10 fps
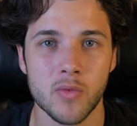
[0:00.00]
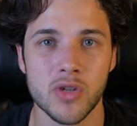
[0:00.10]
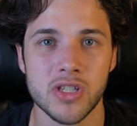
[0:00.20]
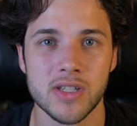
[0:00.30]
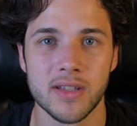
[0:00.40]

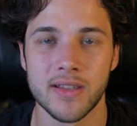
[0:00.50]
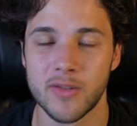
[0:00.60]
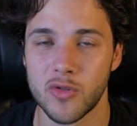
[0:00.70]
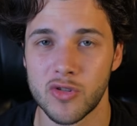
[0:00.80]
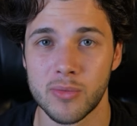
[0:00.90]
which is
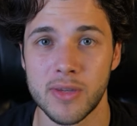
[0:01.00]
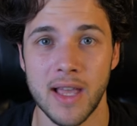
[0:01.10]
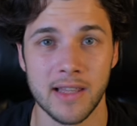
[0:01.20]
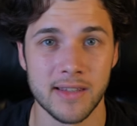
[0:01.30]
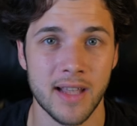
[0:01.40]
going to be
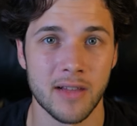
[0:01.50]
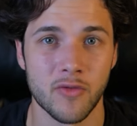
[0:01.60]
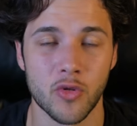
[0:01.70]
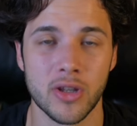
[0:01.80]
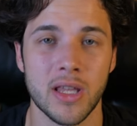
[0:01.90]
ideal
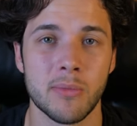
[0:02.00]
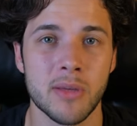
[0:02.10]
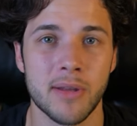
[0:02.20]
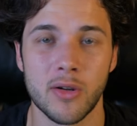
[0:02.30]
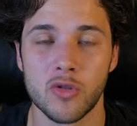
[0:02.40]
for
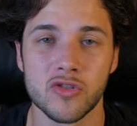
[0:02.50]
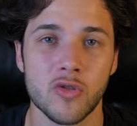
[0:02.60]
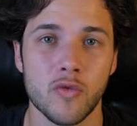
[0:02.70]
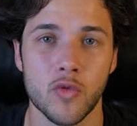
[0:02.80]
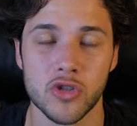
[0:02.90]
gaming but
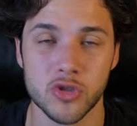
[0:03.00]
also for